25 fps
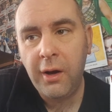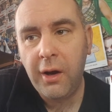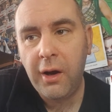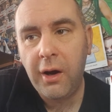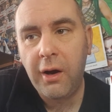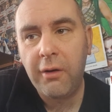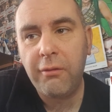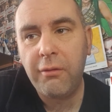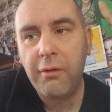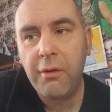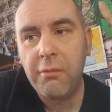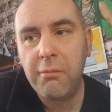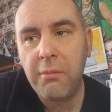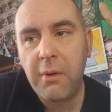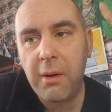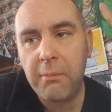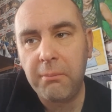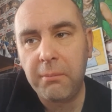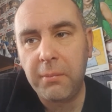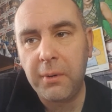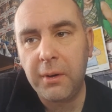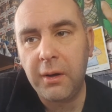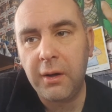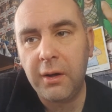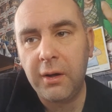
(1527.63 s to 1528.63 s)
And
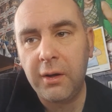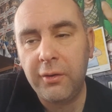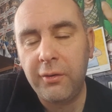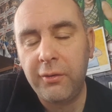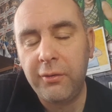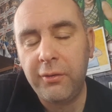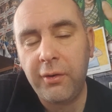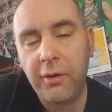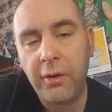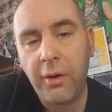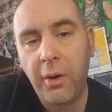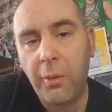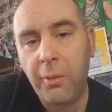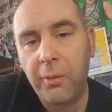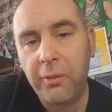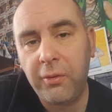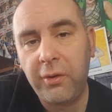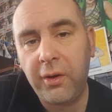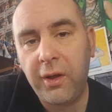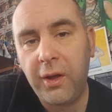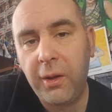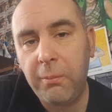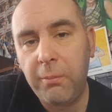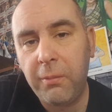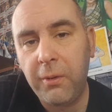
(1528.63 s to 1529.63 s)
remember to always
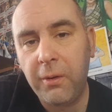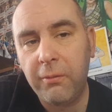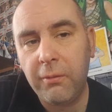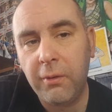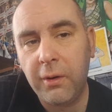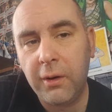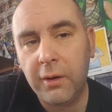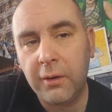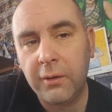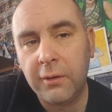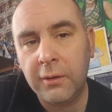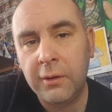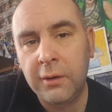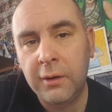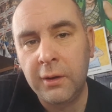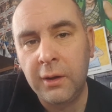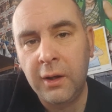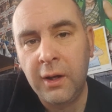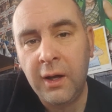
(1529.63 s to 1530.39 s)
keep it real.